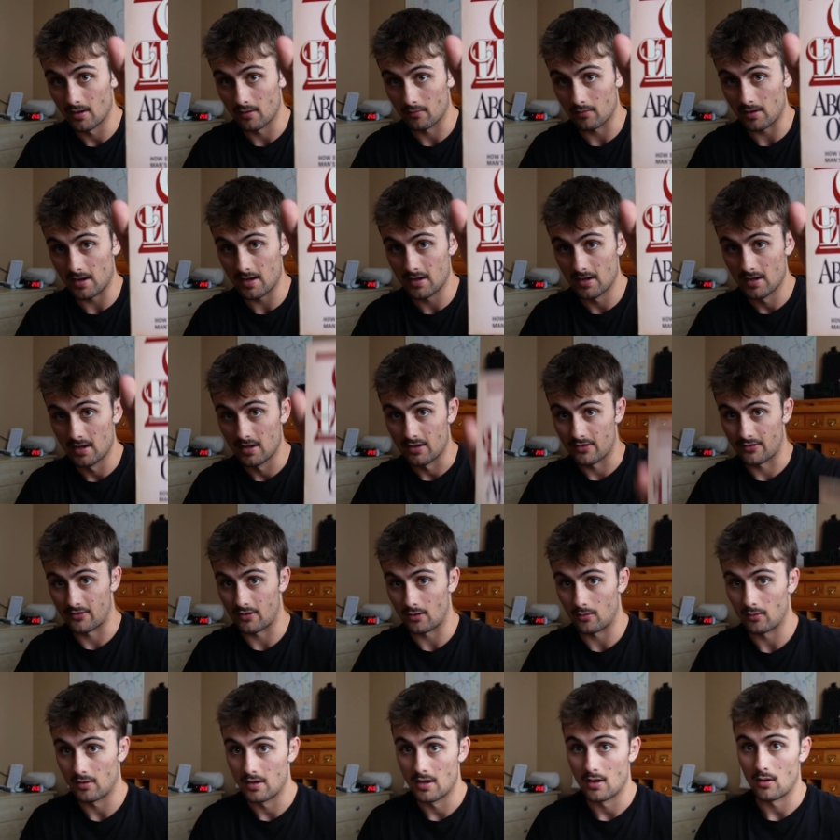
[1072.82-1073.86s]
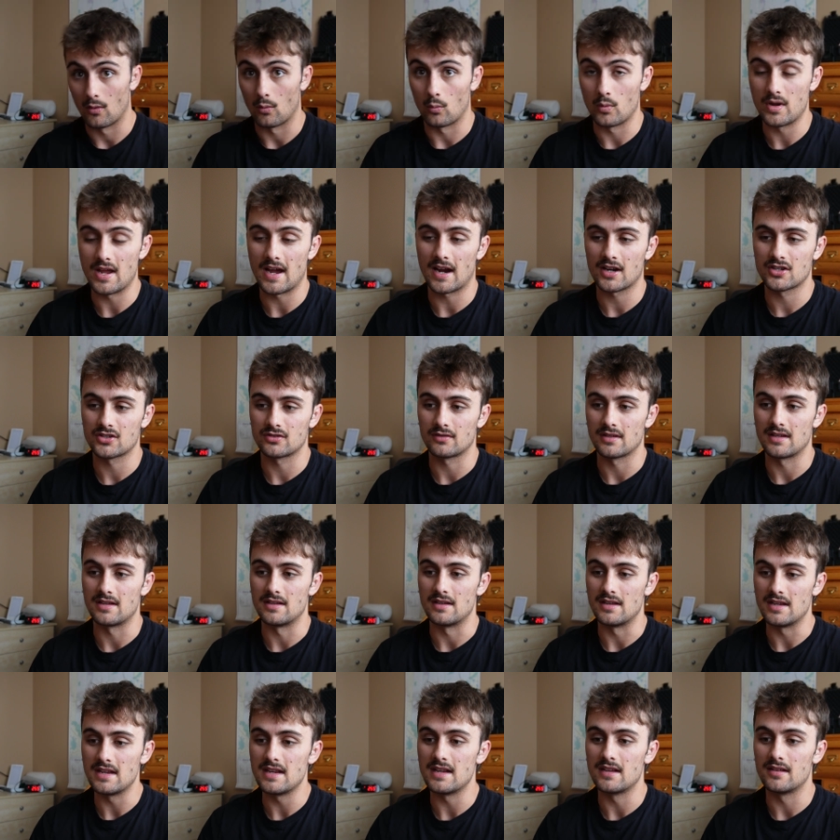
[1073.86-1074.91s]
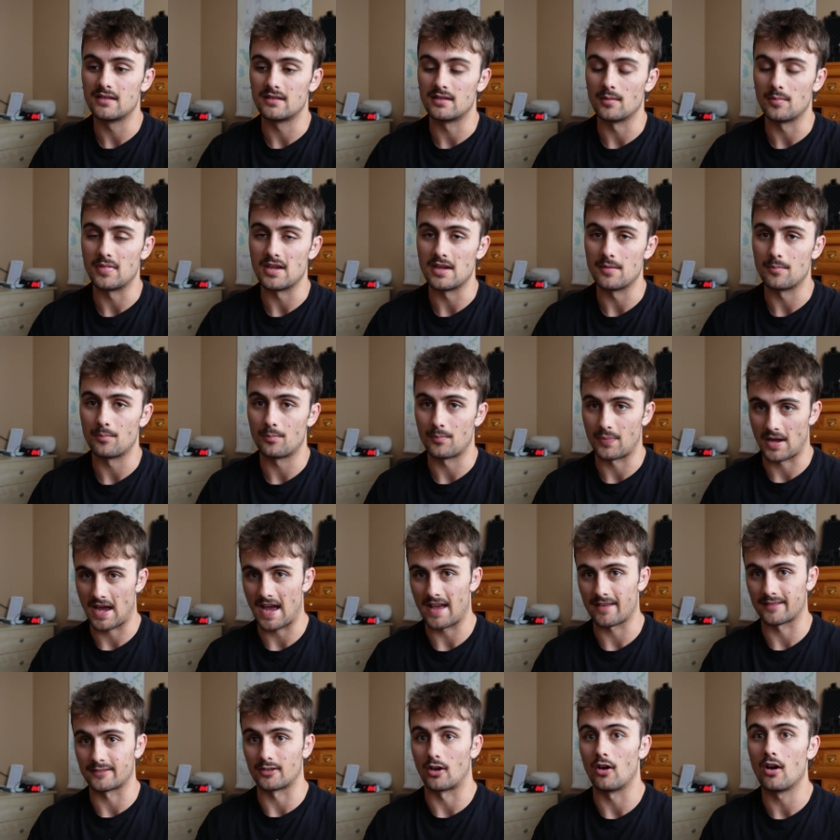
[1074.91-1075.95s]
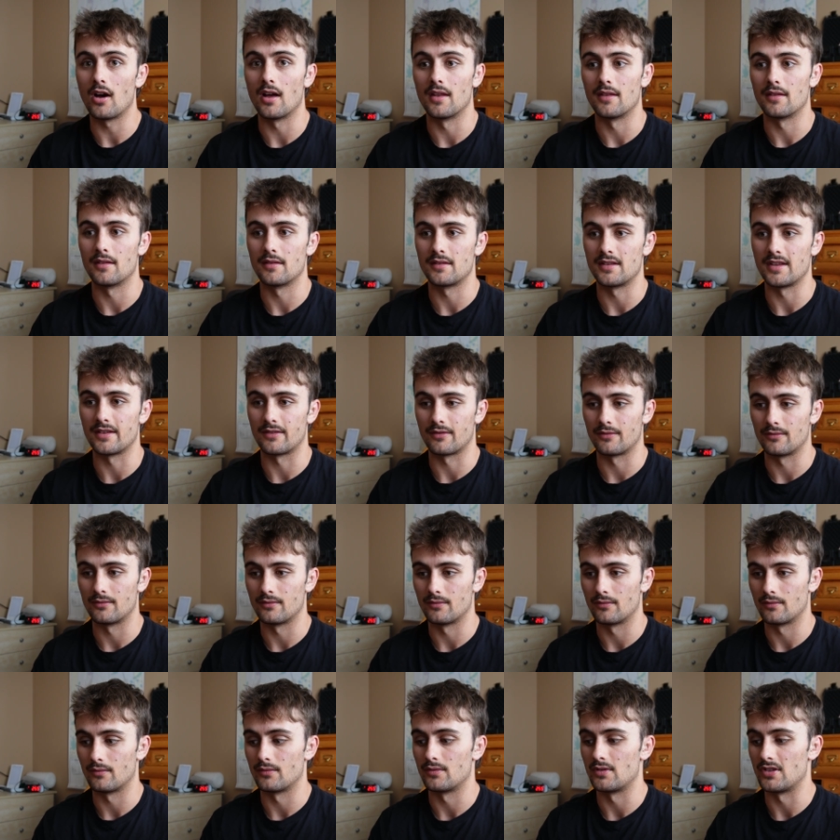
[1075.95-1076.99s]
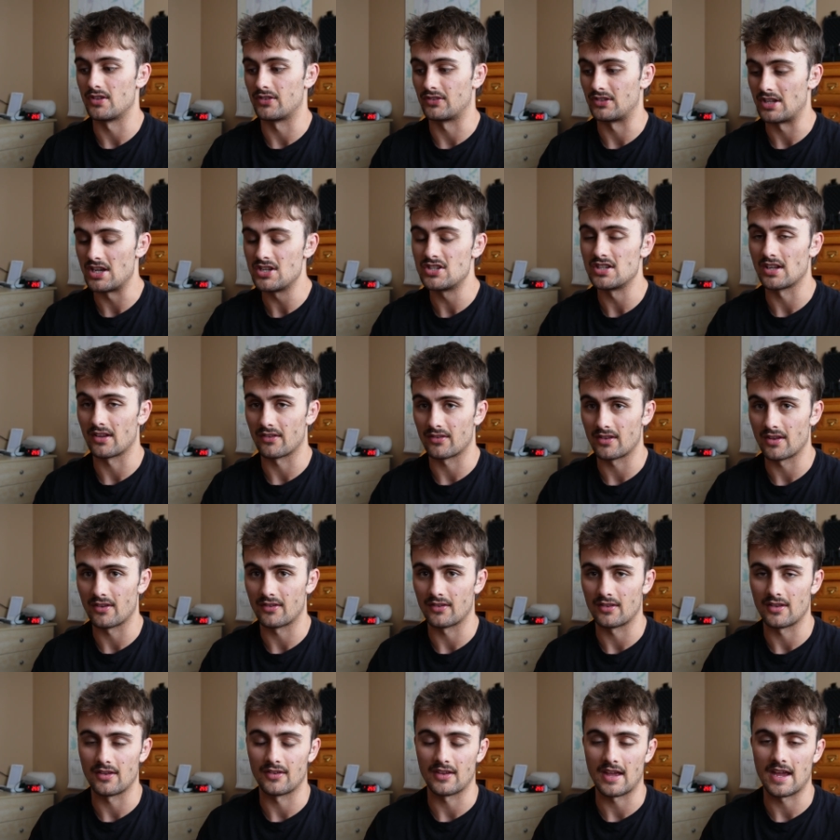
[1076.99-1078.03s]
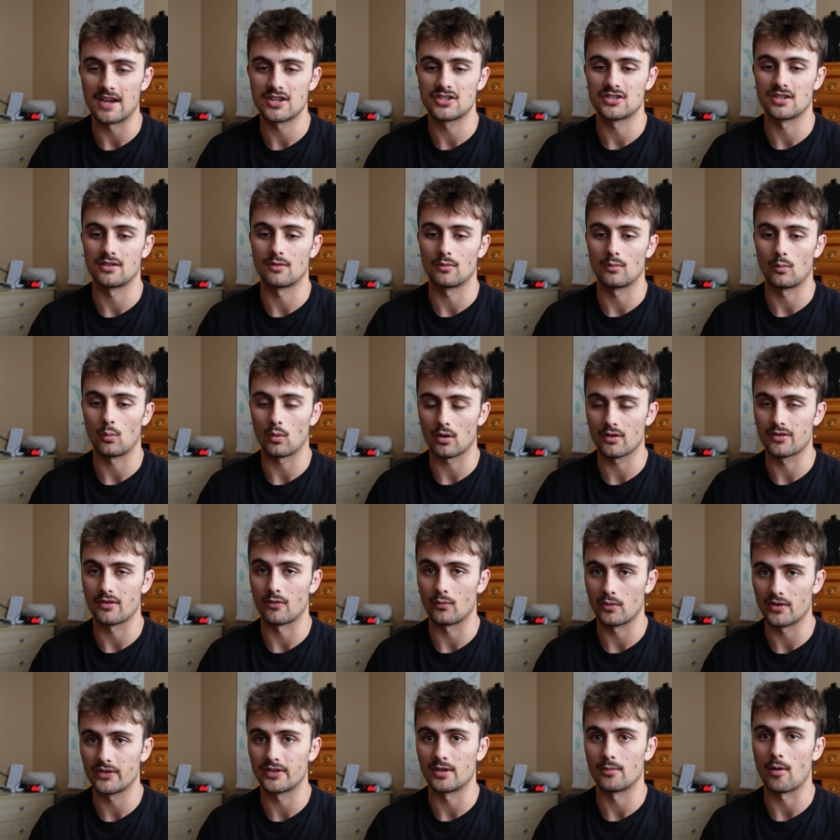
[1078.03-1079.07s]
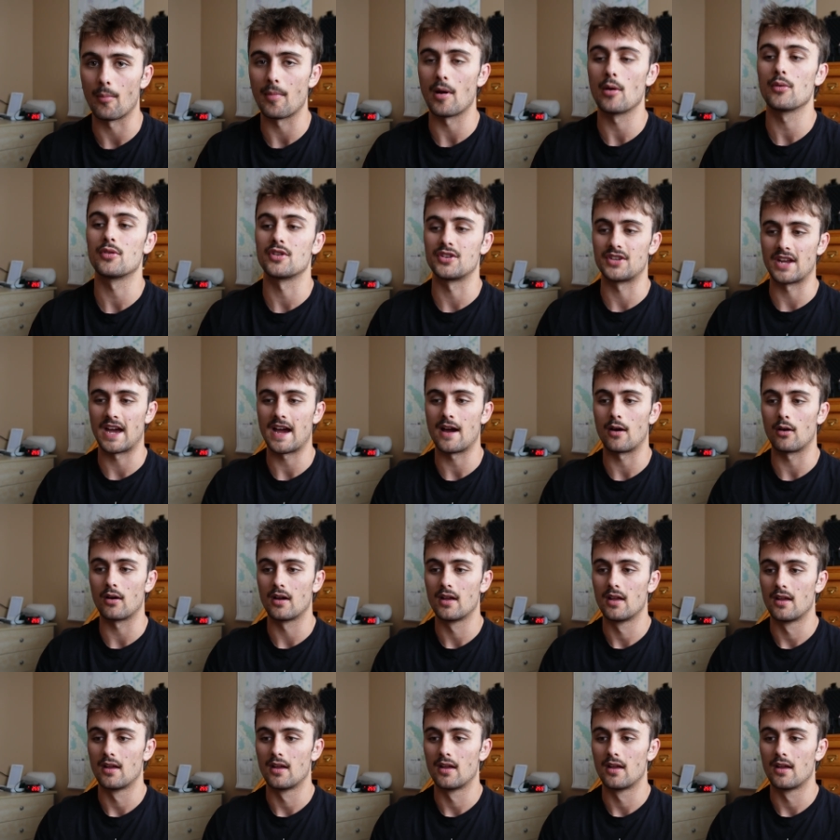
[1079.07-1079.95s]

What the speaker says: right? So we actually need to be passed on these teachings, these ancient words of wisdom about the Tao,